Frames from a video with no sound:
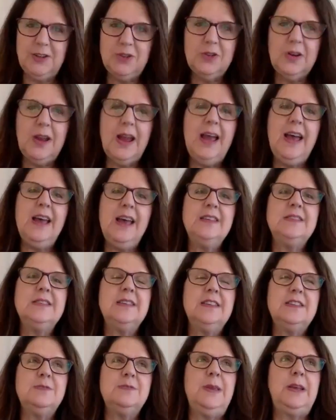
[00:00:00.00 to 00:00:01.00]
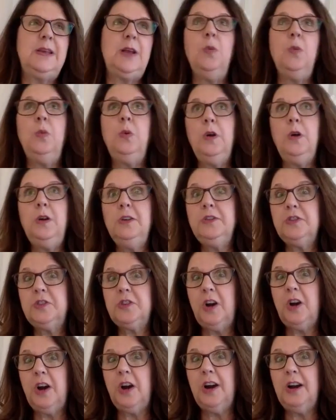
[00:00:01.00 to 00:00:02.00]
a dress, let's make a wool
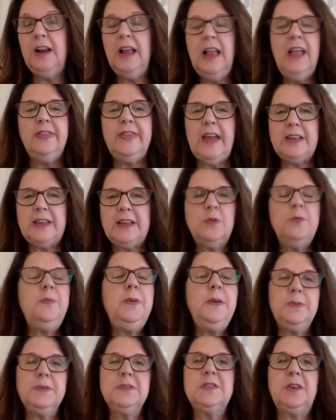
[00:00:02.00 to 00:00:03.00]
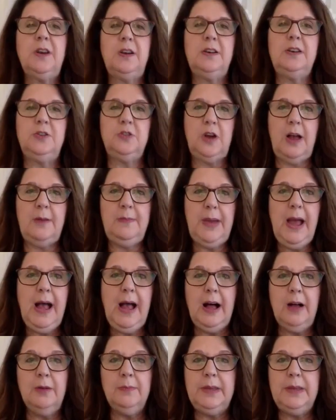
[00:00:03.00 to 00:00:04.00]
skirt. That's when people started to drop
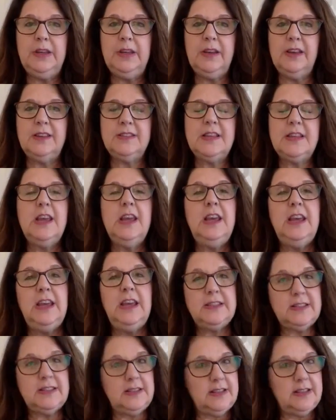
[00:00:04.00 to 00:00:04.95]
out because mm-hmm. it's